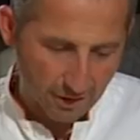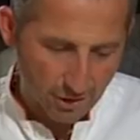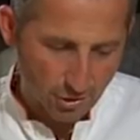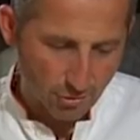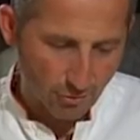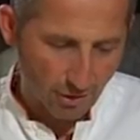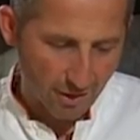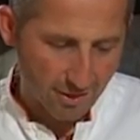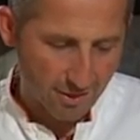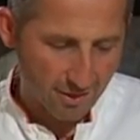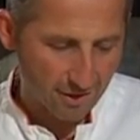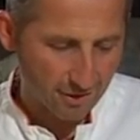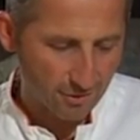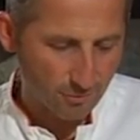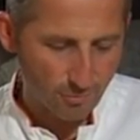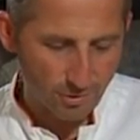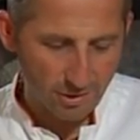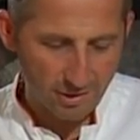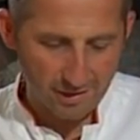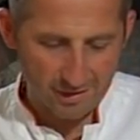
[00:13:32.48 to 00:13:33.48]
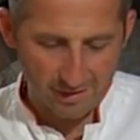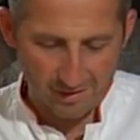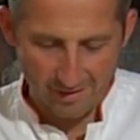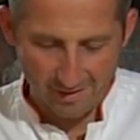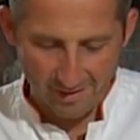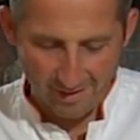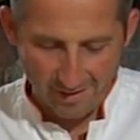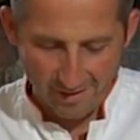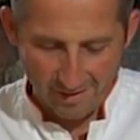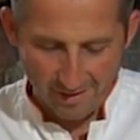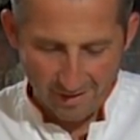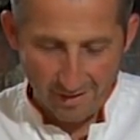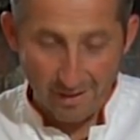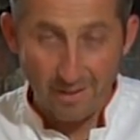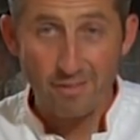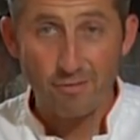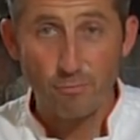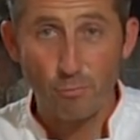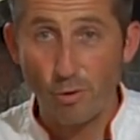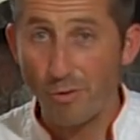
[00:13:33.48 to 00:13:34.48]
crust that really
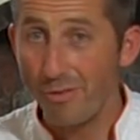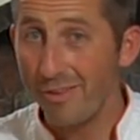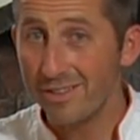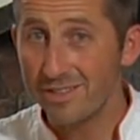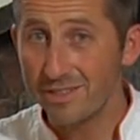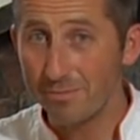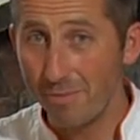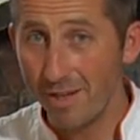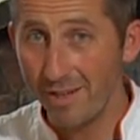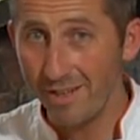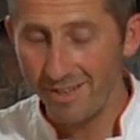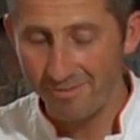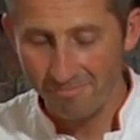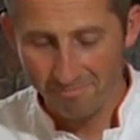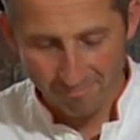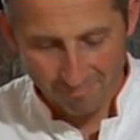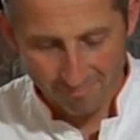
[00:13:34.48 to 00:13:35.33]
is worth its money.